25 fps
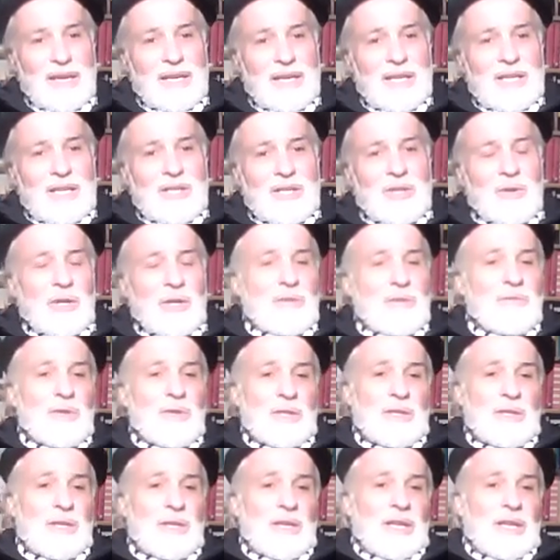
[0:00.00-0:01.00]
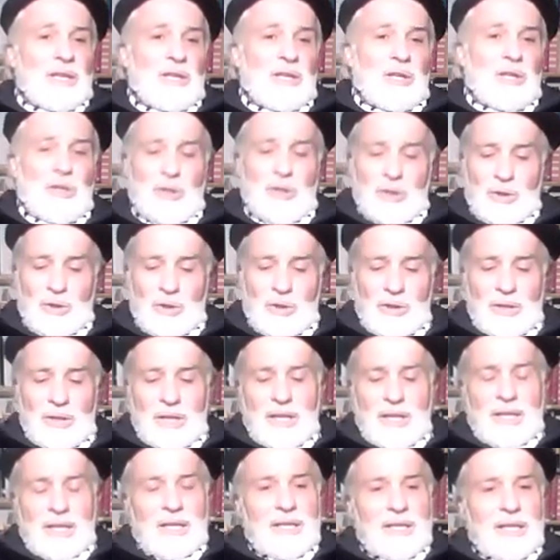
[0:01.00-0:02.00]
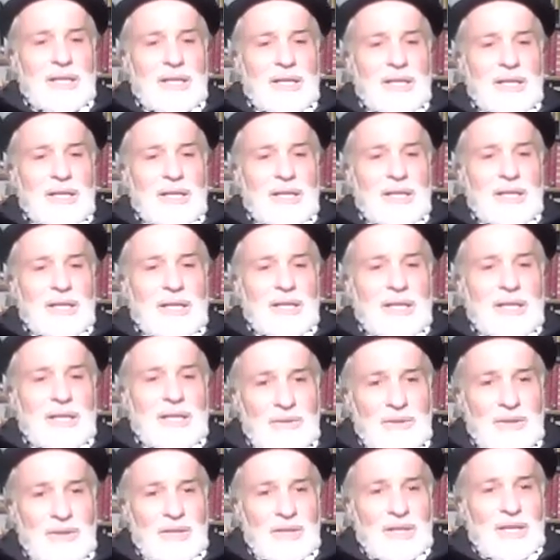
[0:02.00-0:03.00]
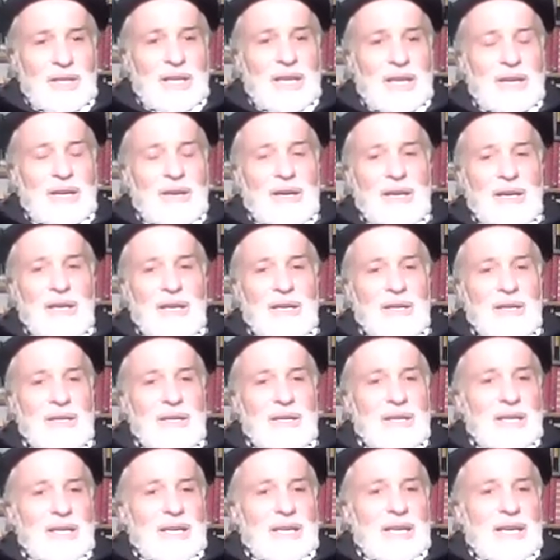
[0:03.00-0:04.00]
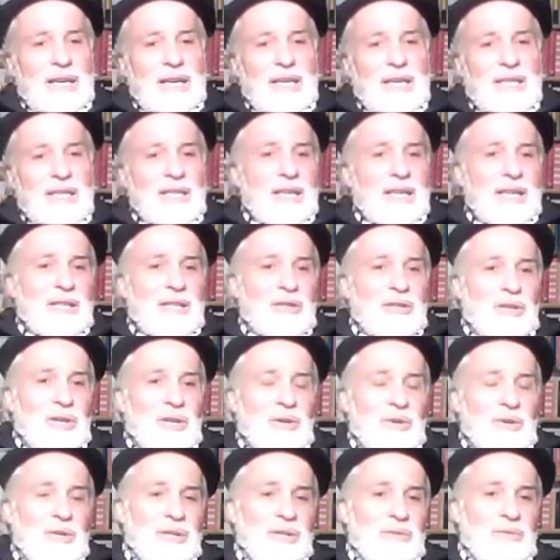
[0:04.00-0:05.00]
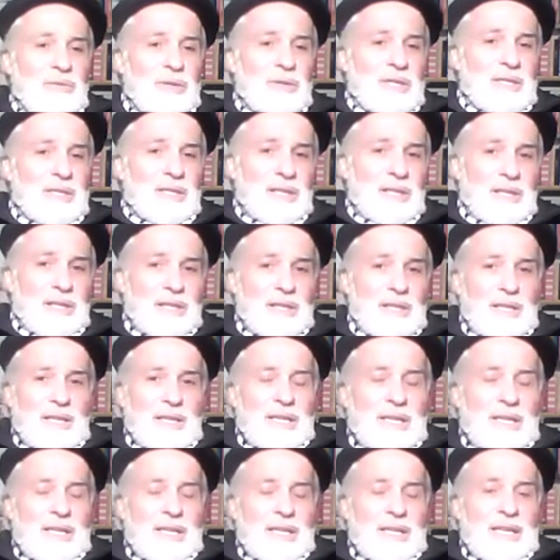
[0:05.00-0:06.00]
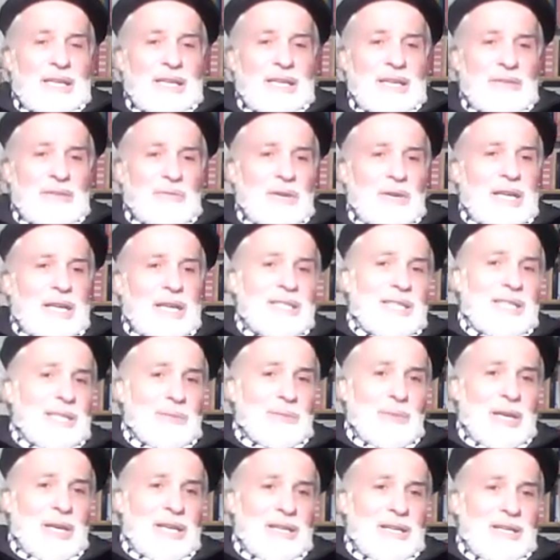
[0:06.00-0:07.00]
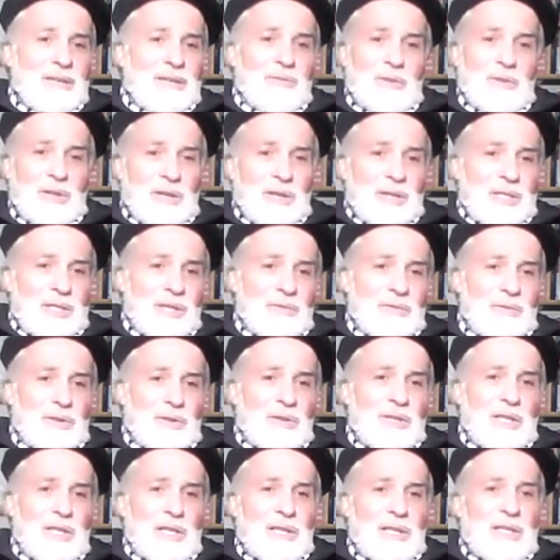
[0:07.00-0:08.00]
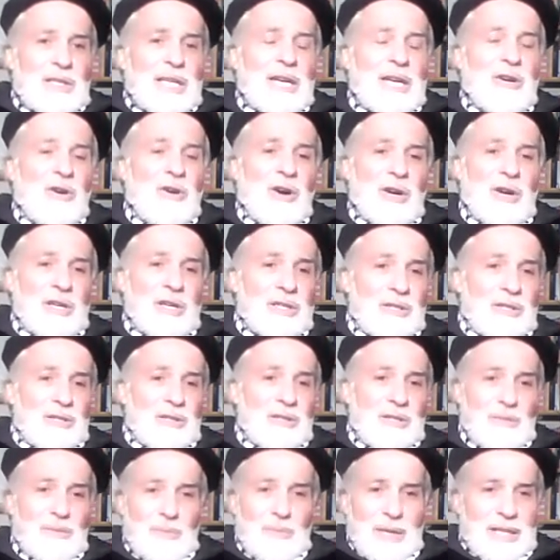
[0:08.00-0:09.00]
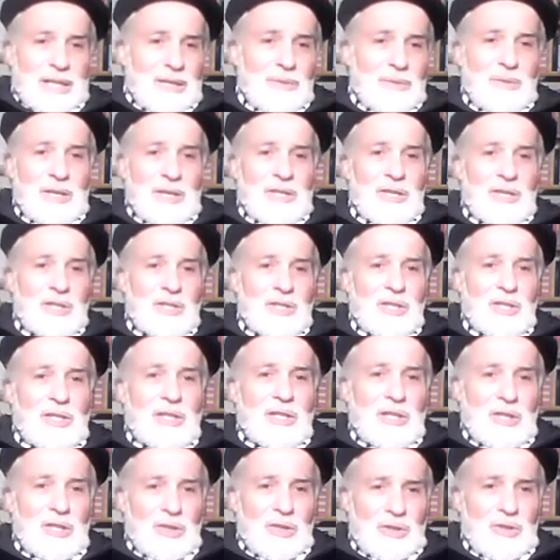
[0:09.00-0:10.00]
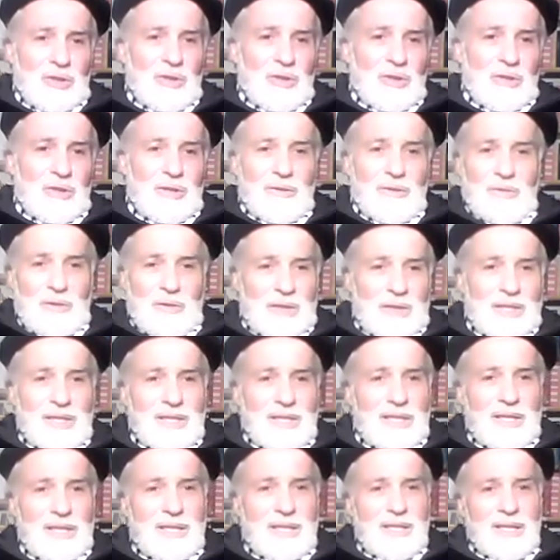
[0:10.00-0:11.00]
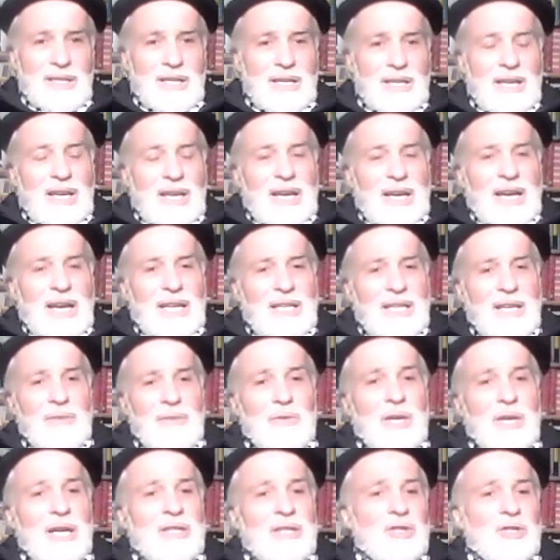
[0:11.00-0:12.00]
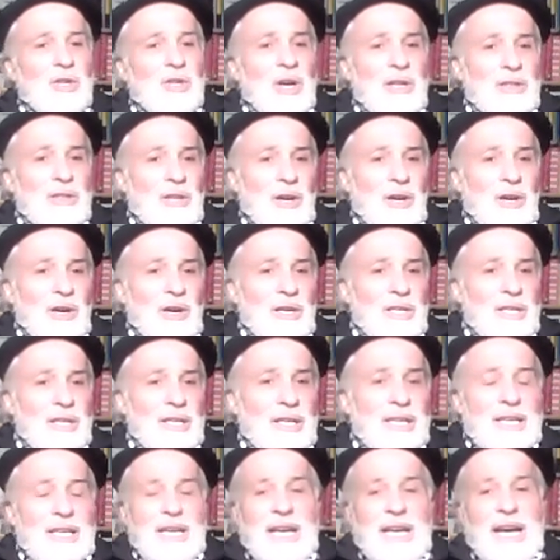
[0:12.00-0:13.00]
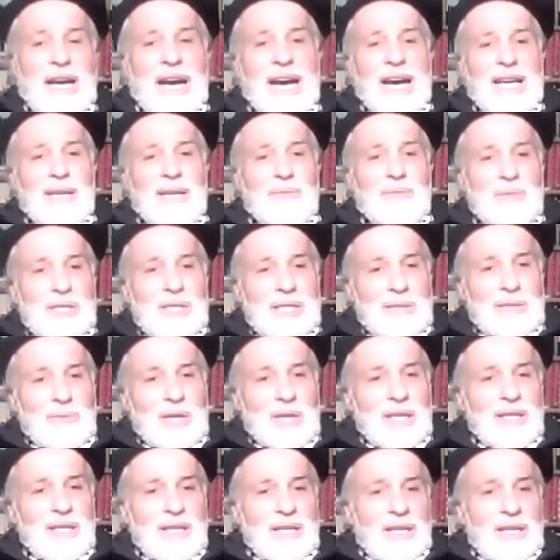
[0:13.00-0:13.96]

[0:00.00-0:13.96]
So it was Newton, Descartes, and then it was Francis Bacon, philosopher, Descartes, the mathematician, Newton, the physicist, and then we had John Locke, Adam Smith,